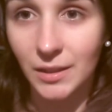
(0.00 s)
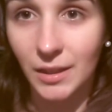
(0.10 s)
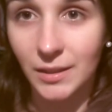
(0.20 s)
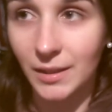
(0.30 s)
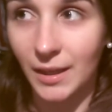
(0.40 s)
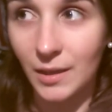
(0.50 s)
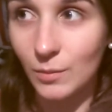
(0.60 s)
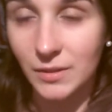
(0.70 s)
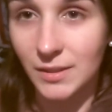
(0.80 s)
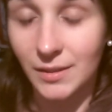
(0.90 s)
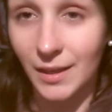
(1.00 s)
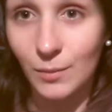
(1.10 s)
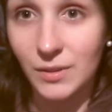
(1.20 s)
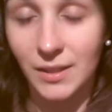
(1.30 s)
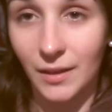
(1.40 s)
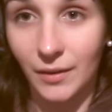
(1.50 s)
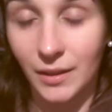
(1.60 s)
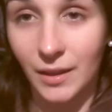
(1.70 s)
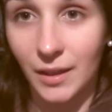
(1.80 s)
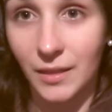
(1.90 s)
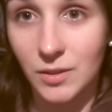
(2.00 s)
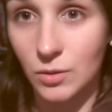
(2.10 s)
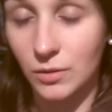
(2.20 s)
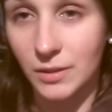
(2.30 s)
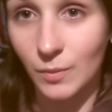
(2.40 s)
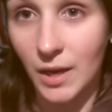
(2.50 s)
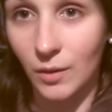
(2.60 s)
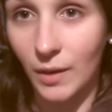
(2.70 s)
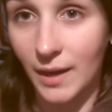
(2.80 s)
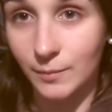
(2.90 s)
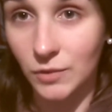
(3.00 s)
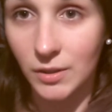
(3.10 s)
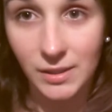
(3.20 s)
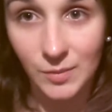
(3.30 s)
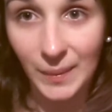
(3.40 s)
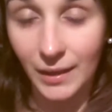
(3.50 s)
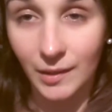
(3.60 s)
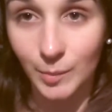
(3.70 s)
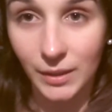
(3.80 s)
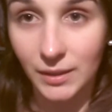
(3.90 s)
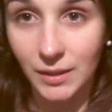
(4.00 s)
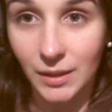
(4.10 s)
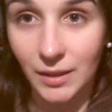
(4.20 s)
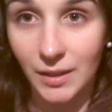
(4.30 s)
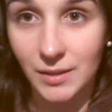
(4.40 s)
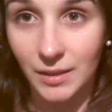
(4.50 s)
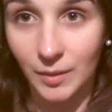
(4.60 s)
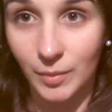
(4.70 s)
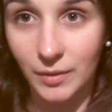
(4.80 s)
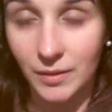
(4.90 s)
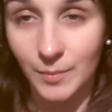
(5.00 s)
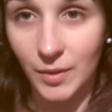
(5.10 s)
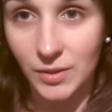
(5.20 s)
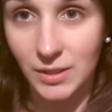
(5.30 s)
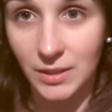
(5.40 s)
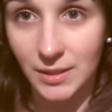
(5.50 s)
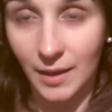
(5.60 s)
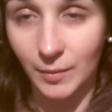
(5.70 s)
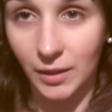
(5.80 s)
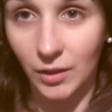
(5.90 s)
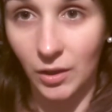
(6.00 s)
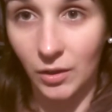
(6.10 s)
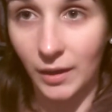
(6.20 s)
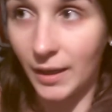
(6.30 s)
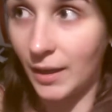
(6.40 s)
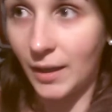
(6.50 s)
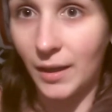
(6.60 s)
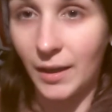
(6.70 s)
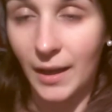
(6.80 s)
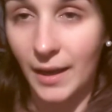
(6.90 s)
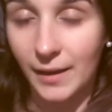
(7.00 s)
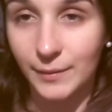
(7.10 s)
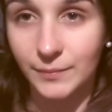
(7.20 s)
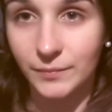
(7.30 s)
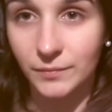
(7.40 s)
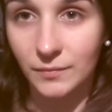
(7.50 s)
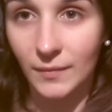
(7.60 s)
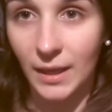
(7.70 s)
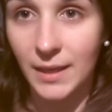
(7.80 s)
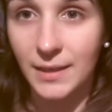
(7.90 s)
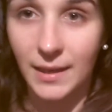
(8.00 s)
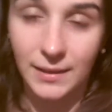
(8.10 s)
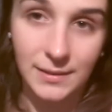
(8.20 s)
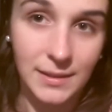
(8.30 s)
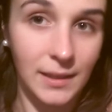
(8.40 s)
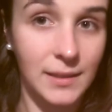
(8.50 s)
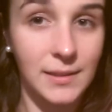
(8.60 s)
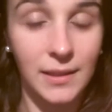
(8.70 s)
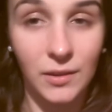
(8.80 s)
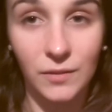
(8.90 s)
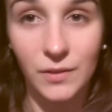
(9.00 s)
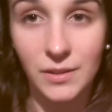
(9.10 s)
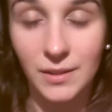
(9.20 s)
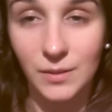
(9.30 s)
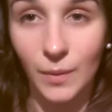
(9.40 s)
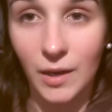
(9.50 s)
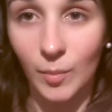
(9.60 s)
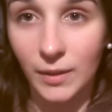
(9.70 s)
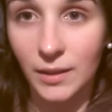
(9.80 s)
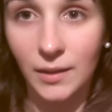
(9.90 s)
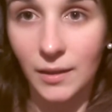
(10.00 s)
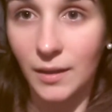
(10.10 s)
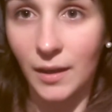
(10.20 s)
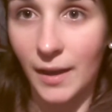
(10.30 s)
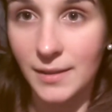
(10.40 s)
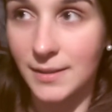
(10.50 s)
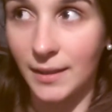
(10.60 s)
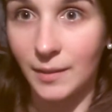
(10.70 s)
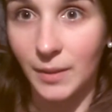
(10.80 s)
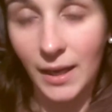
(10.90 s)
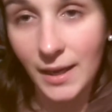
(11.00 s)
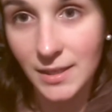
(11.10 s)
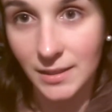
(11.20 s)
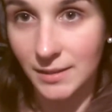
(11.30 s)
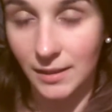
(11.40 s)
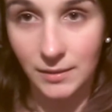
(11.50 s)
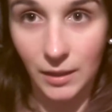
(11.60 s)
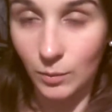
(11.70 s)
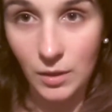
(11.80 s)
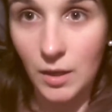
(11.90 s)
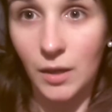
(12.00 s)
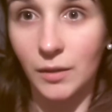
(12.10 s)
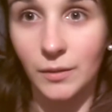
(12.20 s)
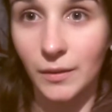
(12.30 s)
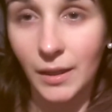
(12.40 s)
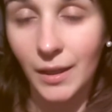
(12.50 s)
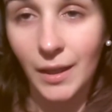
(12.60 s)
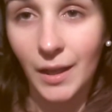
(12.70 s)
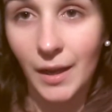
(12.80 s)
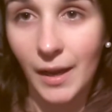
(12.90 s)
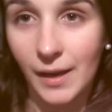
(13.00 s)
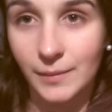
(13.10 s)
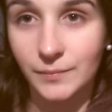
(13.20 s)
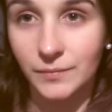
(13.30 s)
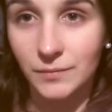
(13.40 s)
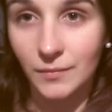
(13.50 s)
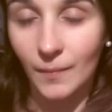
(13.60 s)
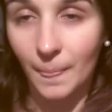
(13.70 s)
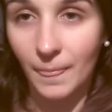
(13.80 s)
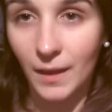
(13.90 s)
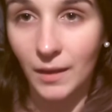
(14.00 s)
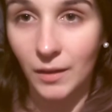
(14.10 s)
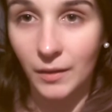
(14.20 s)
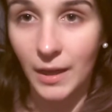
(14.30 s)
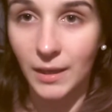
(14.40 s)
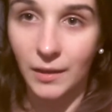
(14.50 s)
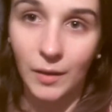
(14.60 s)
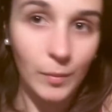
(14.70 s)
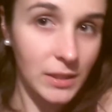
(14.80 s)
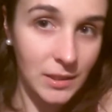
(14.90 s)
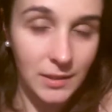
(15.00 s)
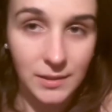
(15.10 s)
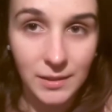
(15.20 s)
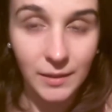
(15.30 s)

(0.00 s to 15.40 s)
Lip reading: then he was there at the talk as well, not as a speaker, but as another person just coming along. He now studies at the university as well, but I hadn't seen him in ages, and I was like, whoa! And I went to the